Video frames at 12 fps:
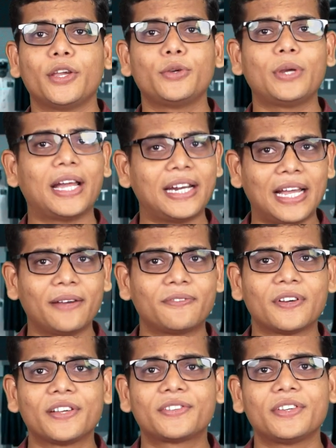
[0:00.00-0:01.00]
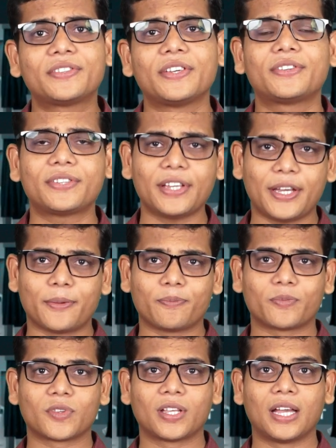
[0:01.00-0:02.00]
UNFCCC,
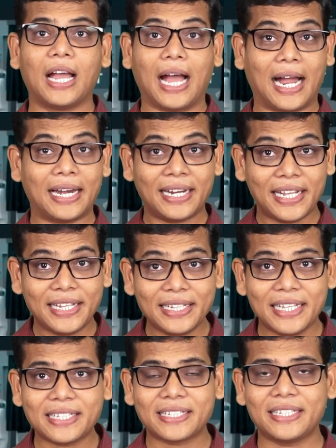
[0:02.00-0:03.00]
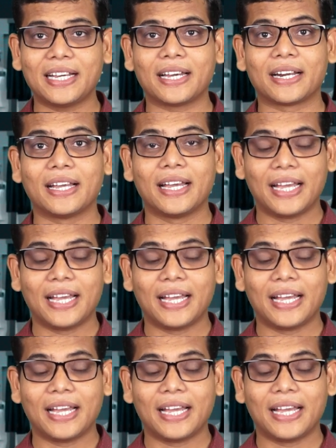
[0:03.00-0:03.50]
and in this year